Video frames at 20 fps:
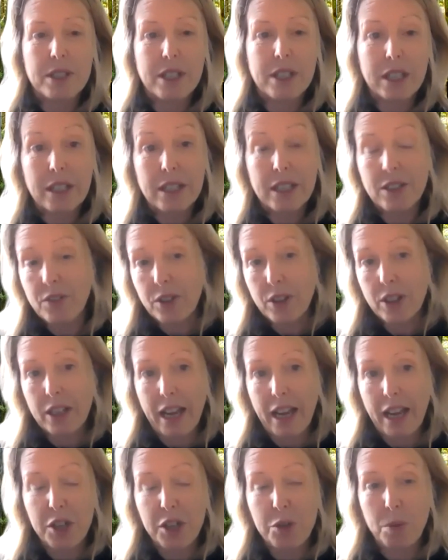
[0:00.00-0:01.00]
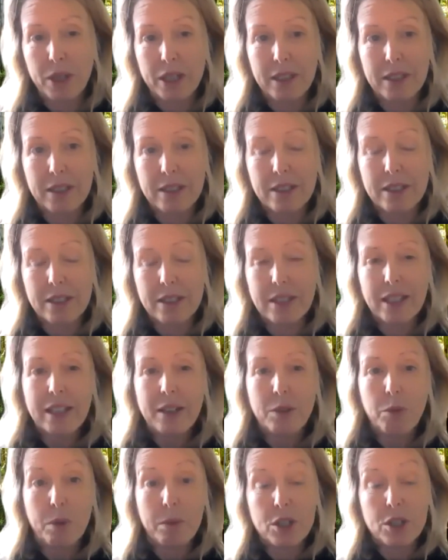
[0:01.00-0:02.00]
significant headwinds
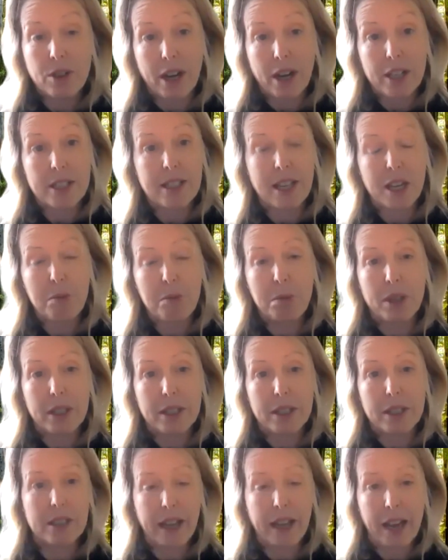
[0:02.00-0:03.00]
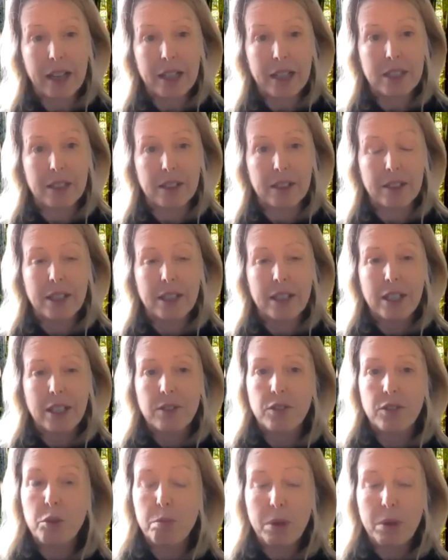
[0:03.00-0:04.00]
when we're trying to take political action
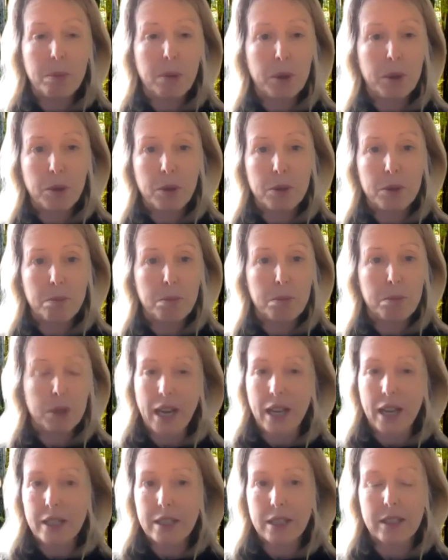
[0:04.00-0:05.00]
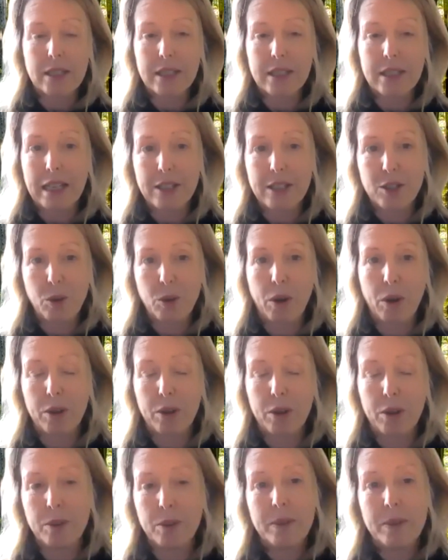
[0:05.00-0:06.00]
from the people who are protecting the status
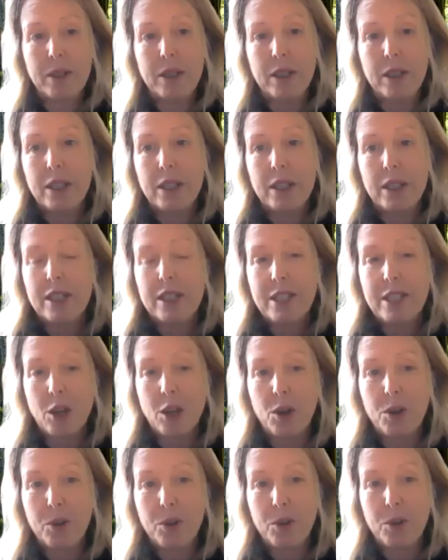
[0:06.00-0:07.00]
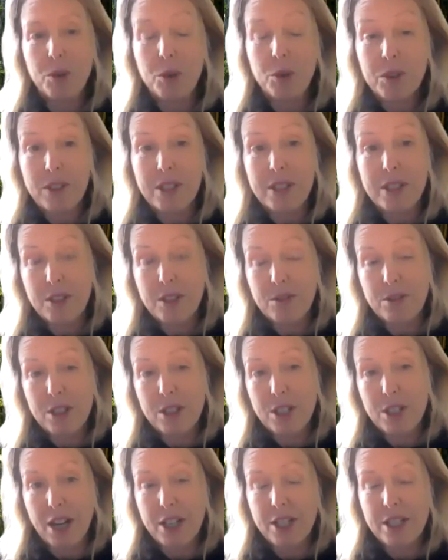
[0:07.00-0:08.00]
quo. So all of these 3
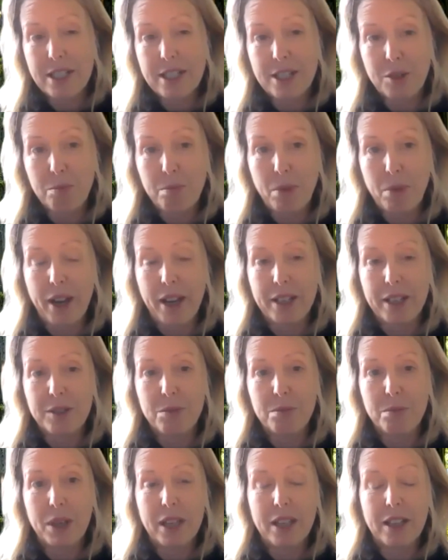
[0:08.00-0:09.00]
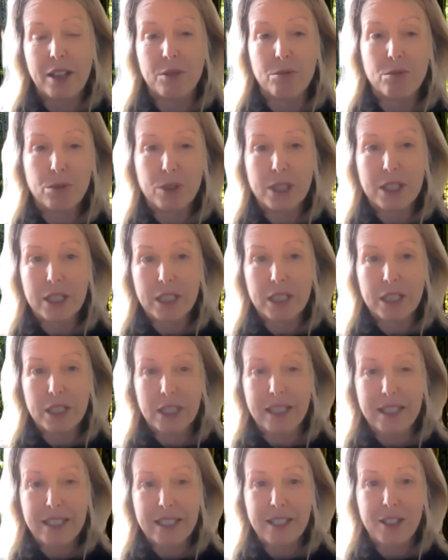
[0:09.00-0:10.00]
tragedies combined make it a
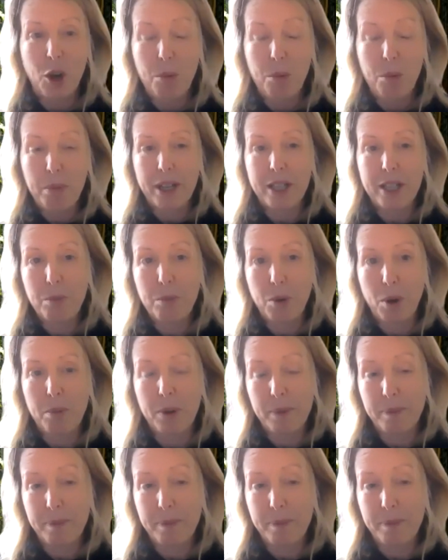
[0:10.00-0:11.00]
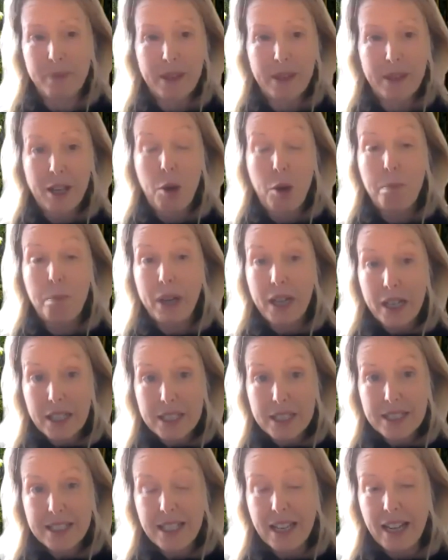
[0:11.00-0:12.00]
really complex problem.
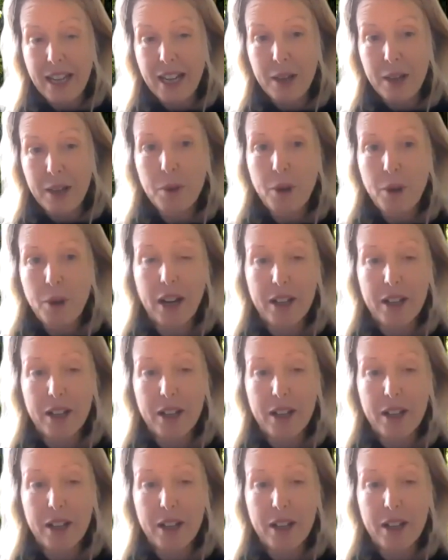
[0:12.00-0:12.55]
But I'm